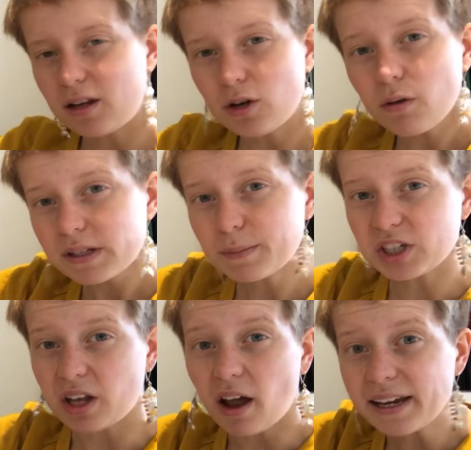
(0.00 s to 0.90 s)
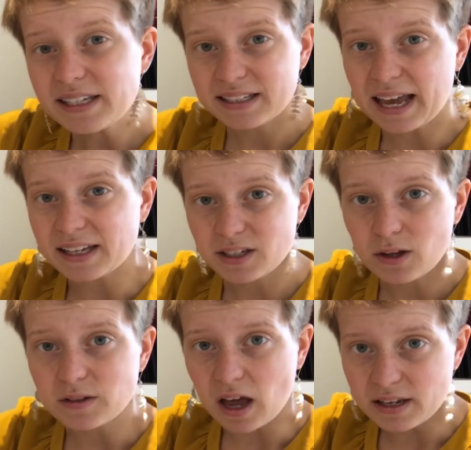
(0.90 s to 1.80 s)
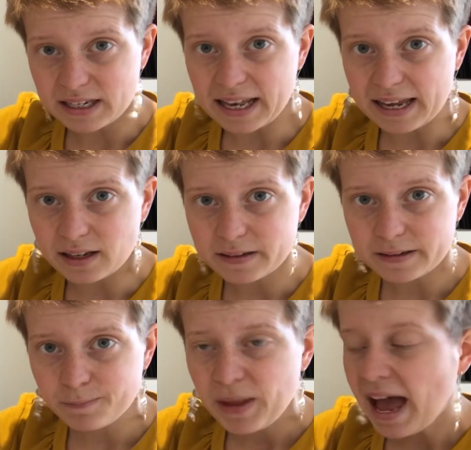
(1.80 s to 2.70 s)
not as much light is getting to those underlayers.